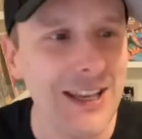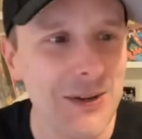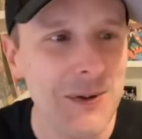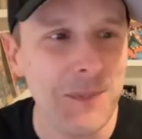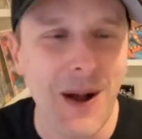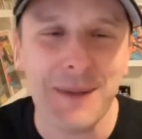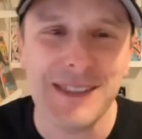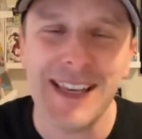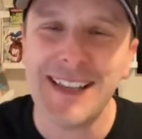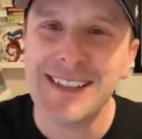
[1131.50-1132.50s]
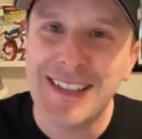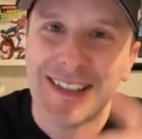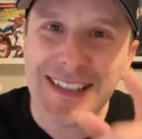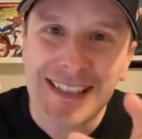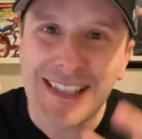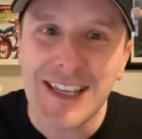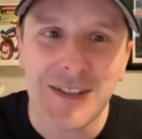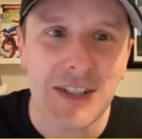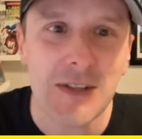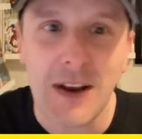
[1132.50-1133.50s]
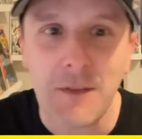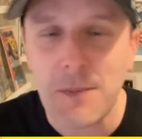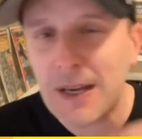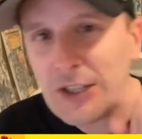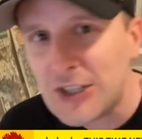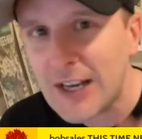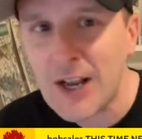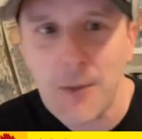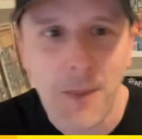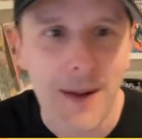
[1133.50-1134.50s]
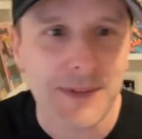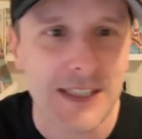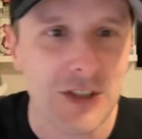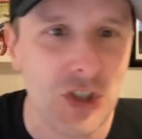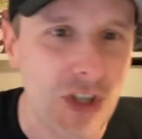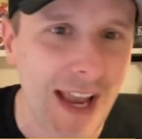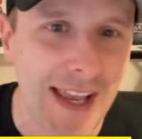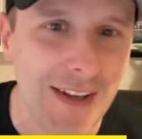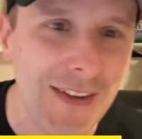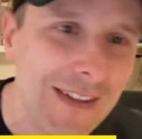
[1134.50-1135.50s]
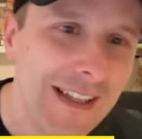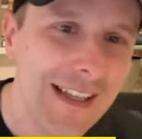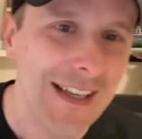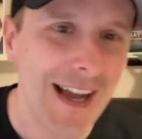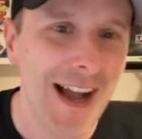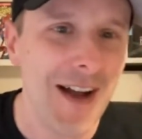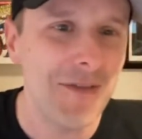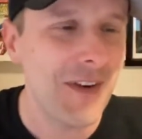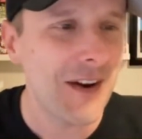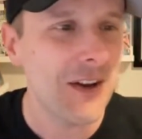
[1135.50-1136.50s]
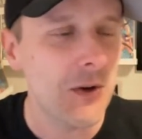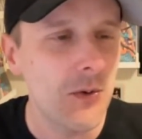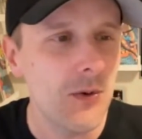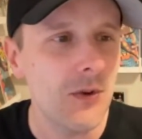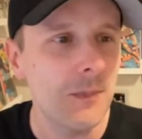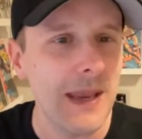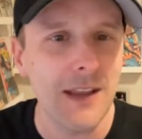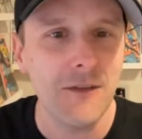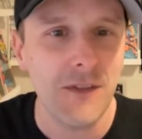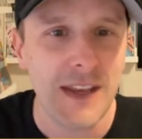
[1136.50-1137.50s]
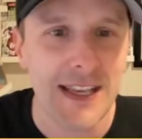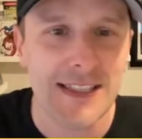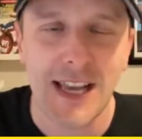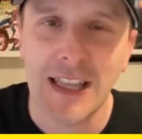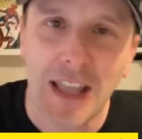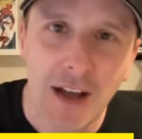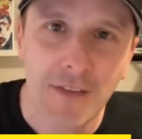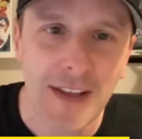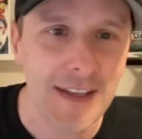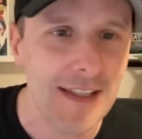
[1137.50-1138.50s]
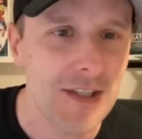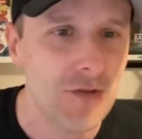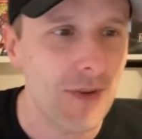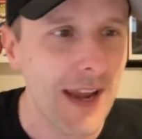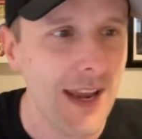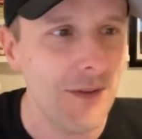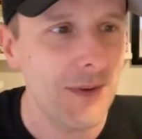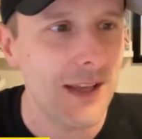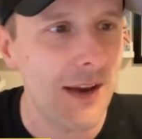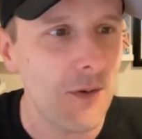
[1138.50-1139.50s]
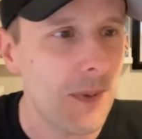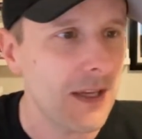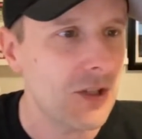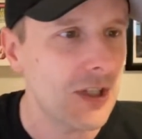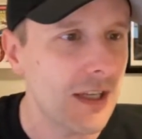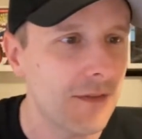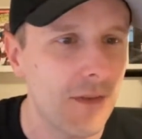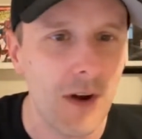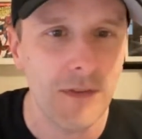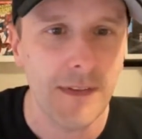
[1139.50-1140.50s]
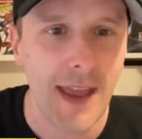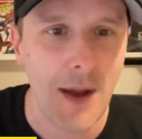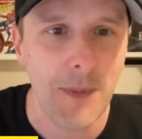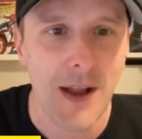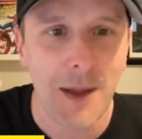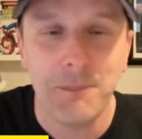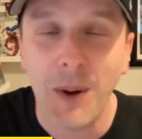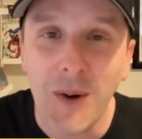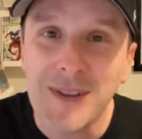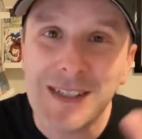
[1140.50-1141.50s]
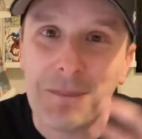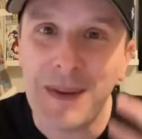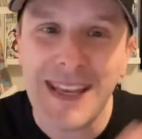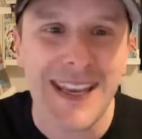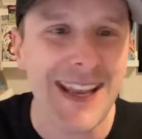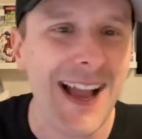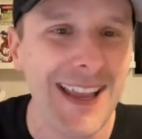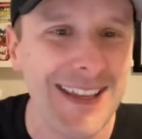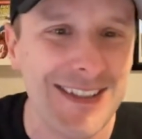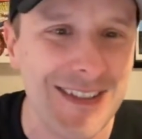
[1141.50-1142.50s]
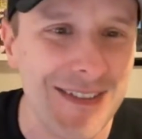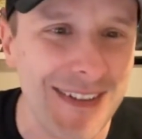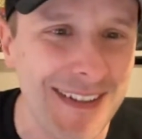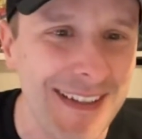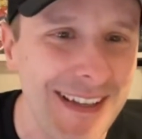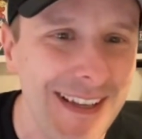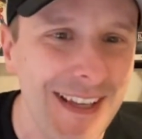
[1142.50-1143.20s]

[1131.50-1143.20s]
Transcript: you doing, Bob Sales? Good to see you too. Everybody, check out Bob Sales channel. Uh, very cool, making vids. I love it. It's great. We, everybody should get involved in that. We got Bones B. How you doing?